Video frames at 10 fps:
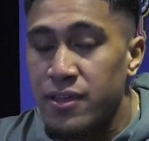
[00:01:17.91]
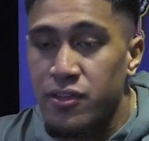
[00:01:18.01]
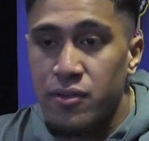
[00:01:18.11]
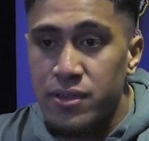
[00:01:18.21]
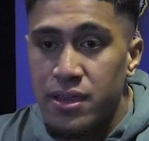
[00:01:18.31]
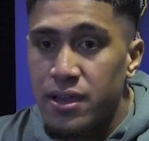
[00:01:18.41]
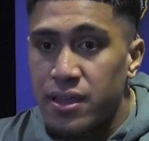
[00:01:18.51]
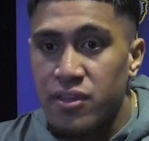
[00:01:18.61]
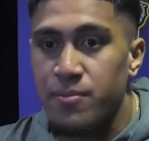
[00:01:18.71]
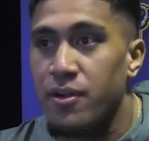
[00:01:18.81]
He's so
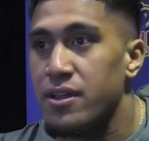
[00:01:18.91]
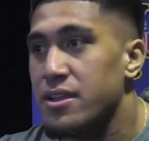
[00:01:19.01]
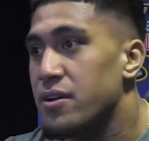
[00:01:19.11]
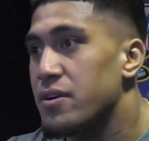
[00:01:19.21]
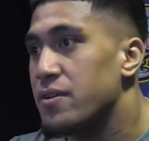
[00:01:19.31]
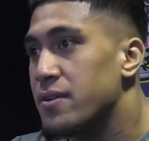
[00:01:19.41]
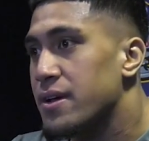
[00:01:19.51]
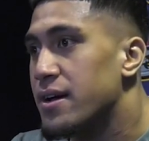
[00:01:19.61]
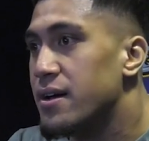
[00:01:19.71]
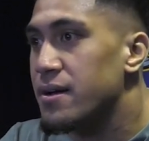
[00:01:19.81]
young and smart, you know,
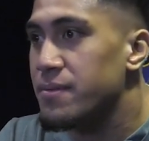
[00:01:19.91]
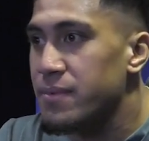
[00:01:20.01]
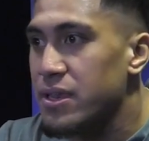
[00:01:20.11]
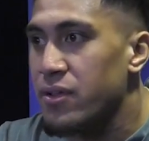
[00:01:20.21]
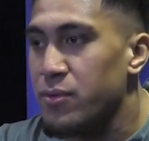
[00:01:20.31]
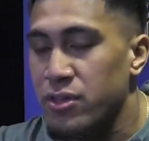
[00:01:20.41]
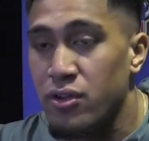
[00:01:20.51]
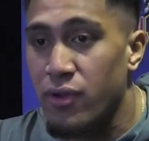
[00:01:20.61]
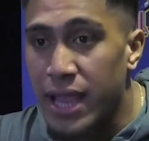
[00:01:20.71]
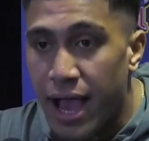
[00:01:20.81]
he was a
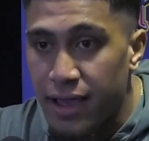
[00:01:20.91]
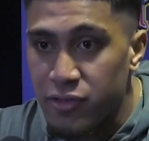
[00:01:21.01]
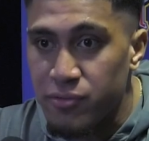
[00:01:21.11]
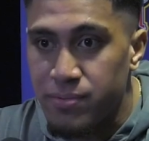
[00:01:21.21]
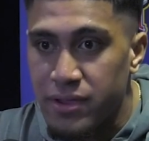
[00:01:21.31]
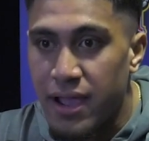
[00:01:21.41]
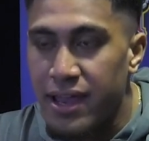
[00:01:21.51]
great high school player.